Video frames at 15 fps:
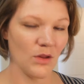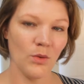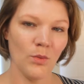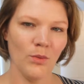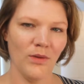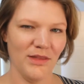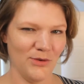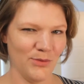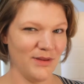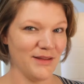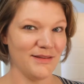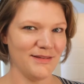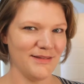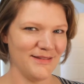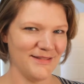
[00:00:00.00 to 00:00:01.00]
with a
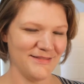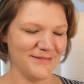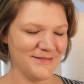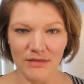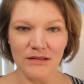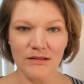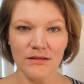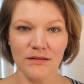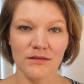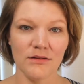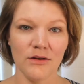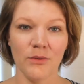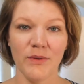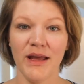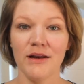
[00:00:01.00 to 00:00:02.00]
twist.
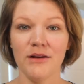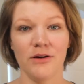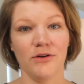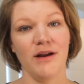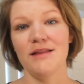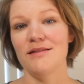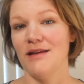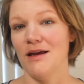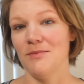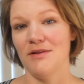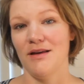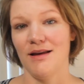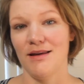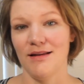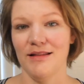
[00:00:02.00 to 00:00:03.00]
So we had a great time
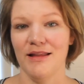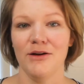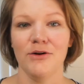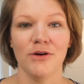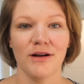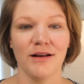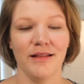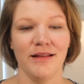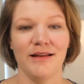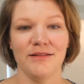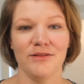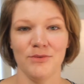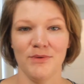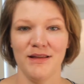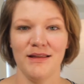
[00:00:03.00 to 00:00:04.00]
talking to Clay Gordon
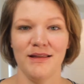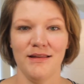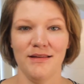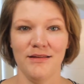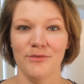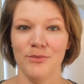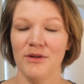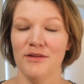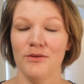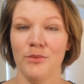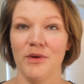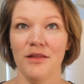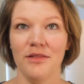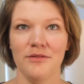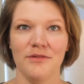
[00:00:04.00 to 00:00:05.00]
last week. He was a
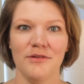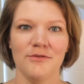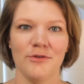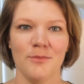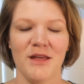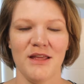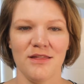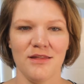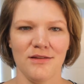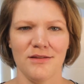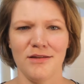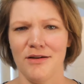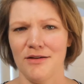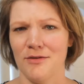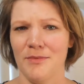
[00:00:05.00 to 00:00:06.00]
wealth of information,
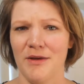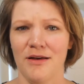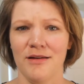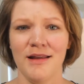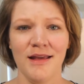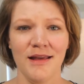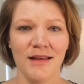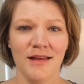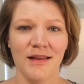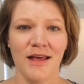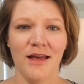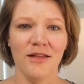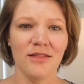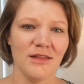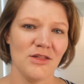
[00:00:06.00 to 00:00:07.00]
talked about
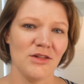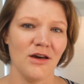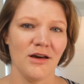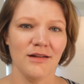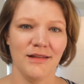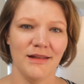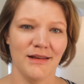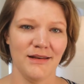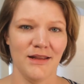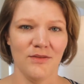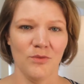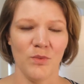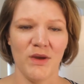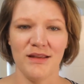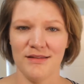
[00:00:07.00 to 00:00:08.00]
healthy chocolate
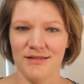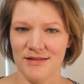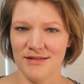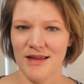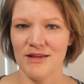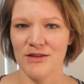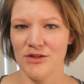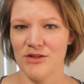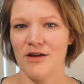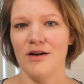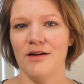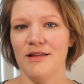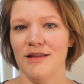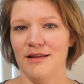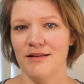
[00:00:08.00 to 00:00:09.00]
and ways to taste
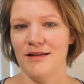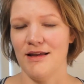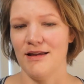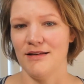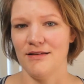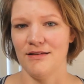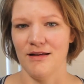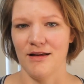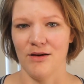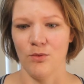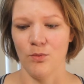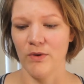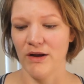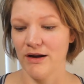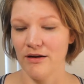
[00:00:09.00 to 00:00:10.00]
chocolate and
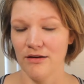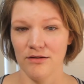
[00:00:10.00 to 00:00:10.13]
where